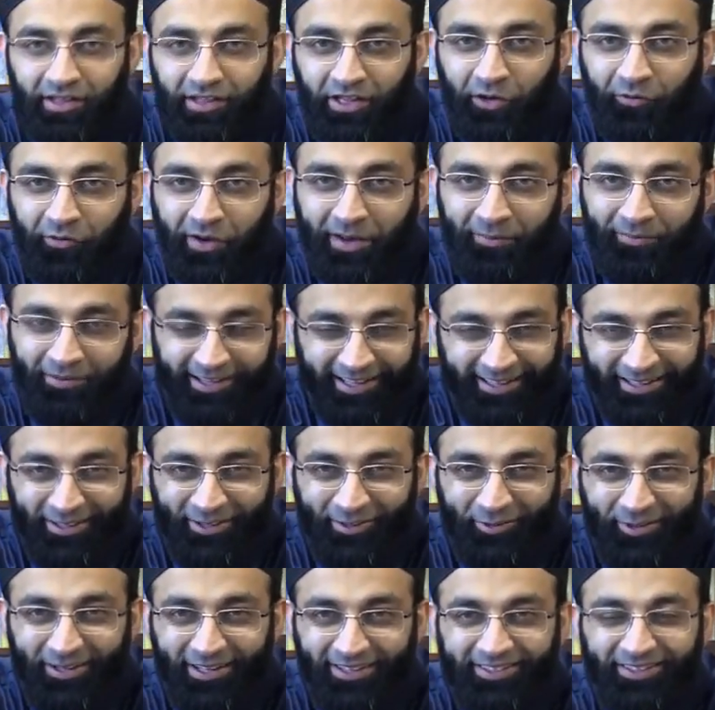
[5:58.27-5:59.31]
Now why I'm
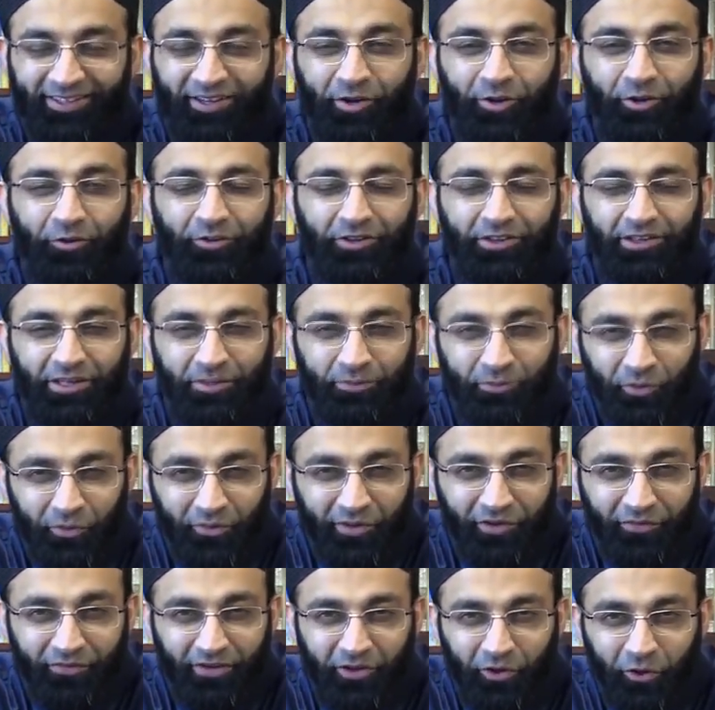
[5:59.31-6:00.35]
telling you this, the
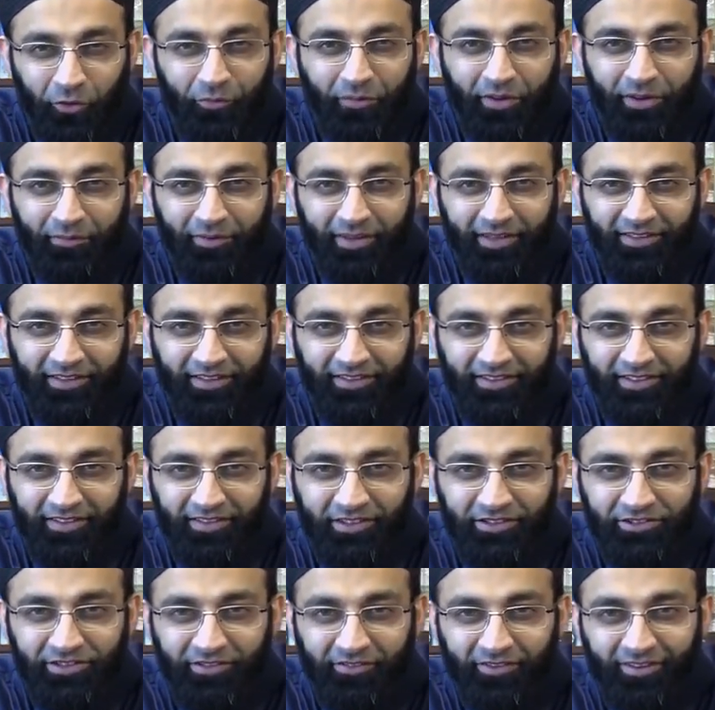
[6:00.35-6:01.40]
moment when Umar made this
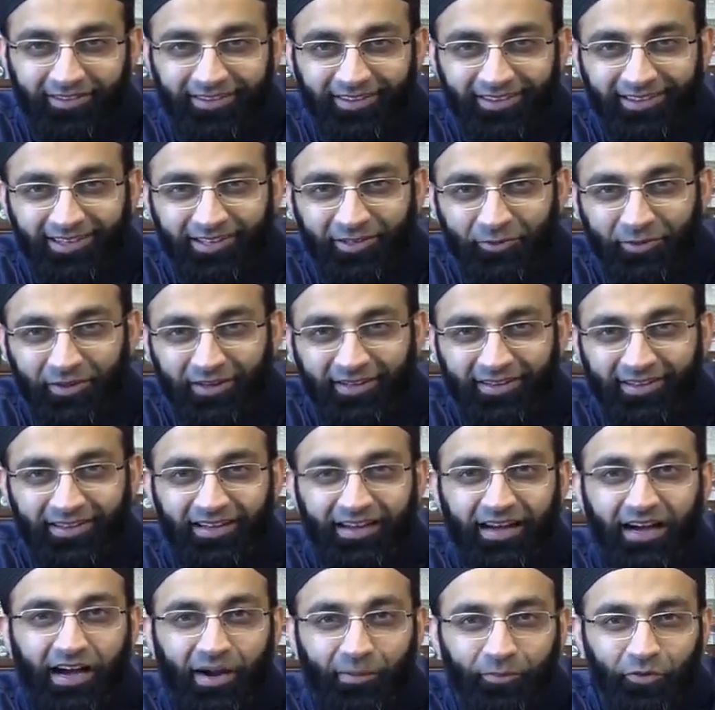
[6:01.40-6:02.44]
decision, radiallahu
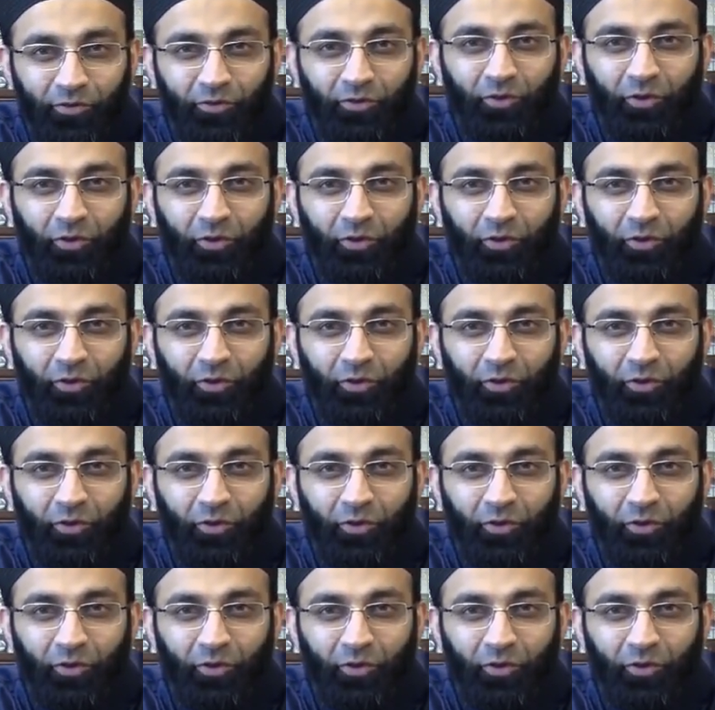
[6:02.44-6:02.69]
anhu, Abu